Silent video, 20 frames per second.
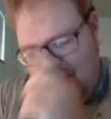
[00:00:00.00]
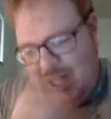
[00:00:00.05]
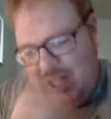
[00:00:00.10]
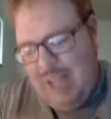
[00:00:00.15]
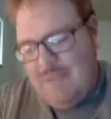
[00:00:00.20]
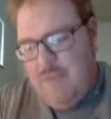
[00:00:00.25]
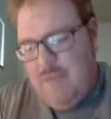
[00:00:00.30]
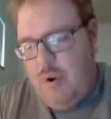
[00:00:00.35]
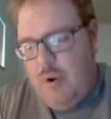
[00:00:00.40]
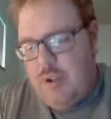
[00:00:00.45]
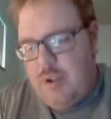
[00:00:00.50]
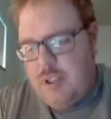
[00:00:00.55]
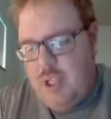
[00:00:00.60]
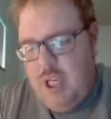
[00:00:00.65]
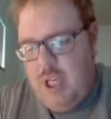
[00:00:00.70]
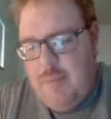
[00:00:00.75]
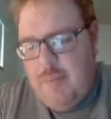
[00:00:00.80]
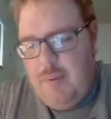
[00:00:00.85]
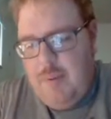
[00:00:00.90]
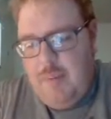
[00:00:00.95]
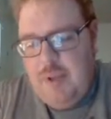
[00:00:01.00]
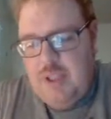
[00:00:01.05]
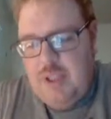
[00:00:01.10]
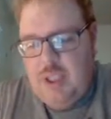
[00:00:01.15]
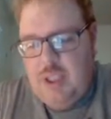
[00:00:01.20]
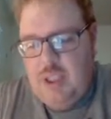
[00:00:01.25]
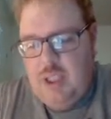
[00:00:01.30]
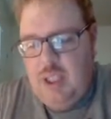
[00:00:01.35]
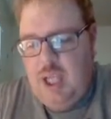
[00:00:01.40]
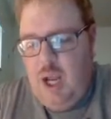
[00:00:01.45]
they focused on him. But
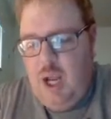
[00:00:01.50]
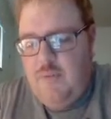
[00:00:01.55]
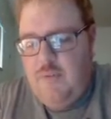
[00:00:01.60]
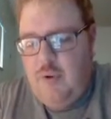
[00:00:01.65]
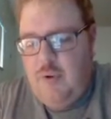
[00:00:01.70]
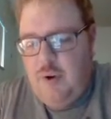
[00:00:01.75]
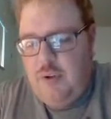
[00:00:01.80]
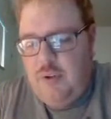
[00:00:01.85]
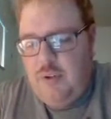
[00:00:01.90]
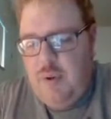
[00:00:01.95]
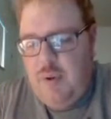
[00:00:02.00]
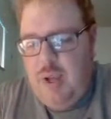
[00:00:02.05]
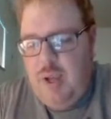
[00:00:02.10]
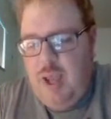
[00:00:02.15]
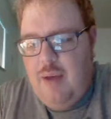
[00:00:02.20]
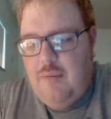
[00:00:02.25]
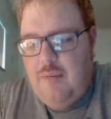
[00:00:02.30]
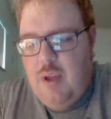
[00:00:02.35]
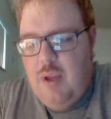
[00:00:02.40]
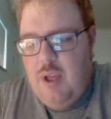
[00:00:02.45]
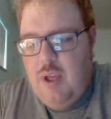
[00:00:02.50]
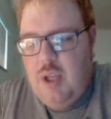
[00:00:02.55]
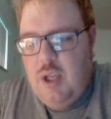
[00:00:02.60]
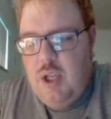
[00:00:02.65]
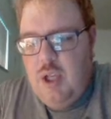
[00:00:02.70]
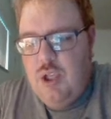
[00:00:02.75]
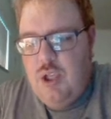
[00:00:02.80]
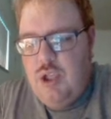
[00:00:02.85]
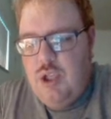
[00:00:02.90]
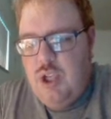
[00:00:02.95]
basically now I focus on we have
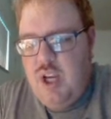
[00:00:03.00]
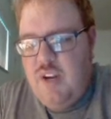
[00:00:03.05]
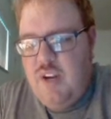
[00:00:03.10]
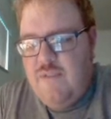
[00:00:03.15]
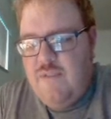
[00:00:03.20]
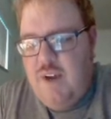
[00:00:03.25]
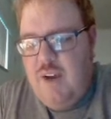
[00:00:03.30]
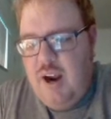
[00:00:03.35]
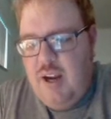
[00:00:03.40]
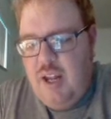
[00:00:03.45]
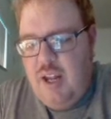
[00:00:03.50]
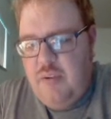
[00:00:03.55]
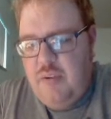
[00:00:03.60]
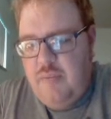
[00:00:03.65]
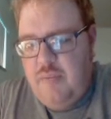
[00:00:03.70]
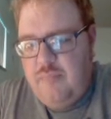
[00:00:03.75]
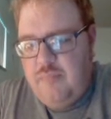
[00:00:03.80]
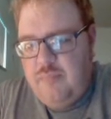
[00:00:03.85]
Shin fighting.